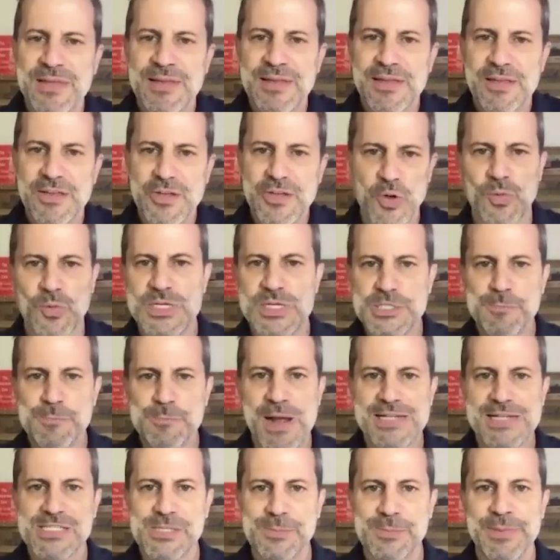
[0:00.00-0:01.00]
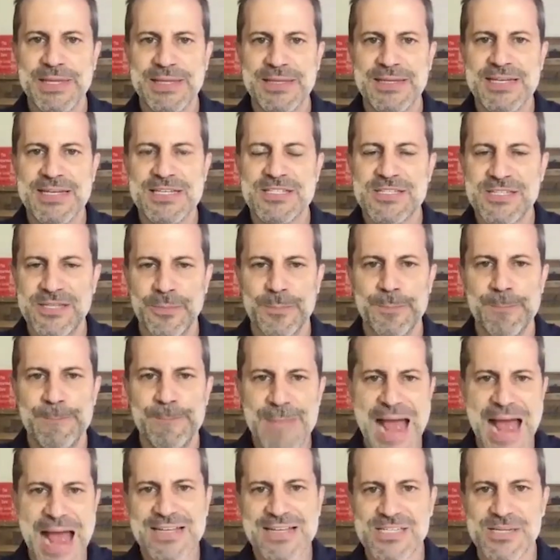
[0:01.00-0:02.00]
Your responsibilities to
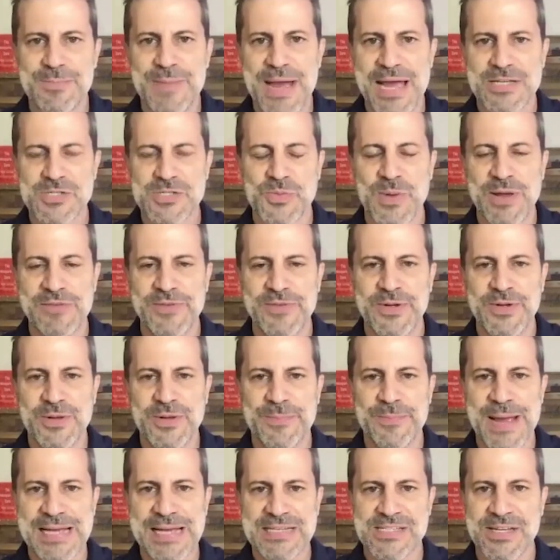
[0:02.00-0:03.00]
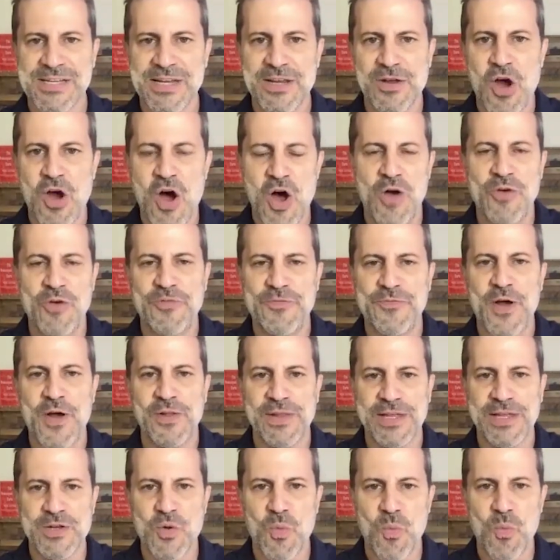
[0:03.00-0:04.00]
maximize revenue capacity all
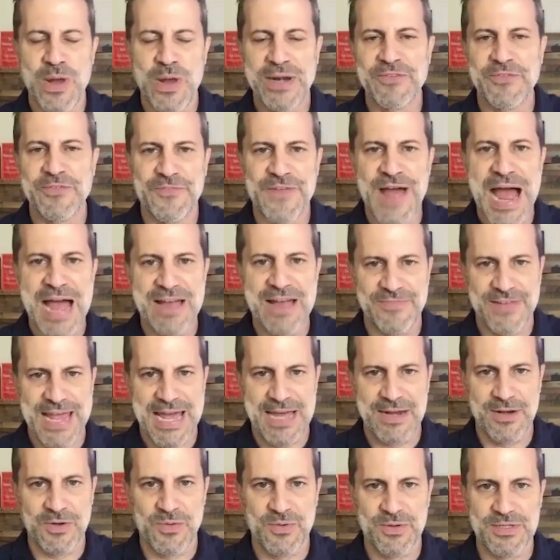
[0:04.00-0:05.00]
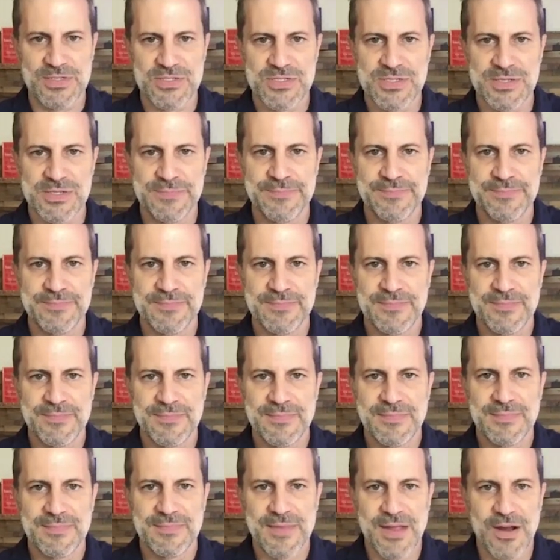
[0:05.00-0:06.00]
fall into one of five categories.
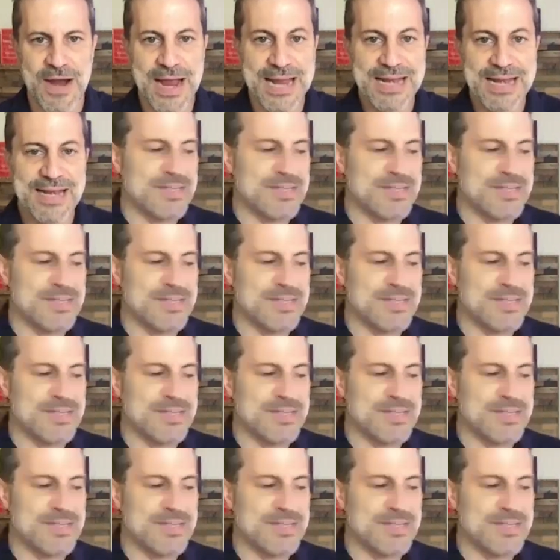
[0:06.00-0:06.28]
All right.